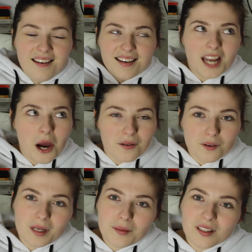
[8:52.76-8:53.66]
in
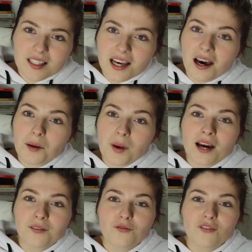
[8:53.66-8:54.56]
however many months time, I
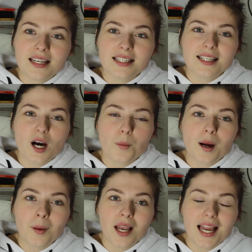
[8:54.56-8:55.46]
haven't written down
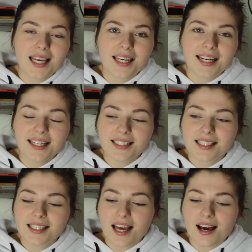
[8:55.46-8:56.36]
my plan
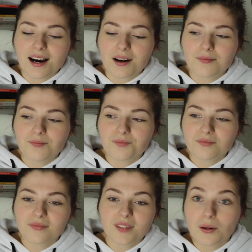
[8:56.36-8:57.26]
yet, I
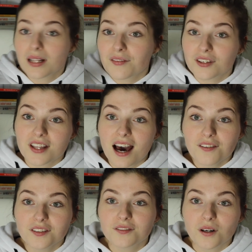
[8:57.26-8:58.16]
will have another
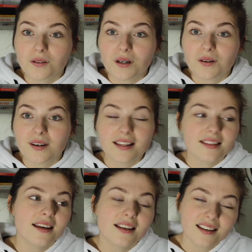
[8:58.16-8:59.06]
after photo, and
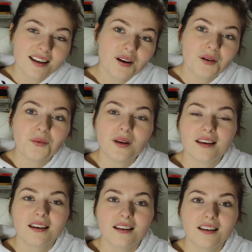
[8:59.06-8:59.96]
then we
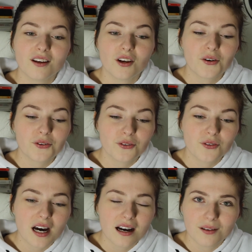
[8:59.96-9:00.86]
can go through
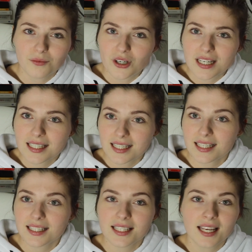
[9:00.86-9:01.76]
that and what I
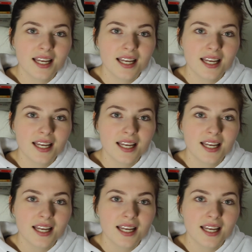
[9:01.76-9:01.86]
did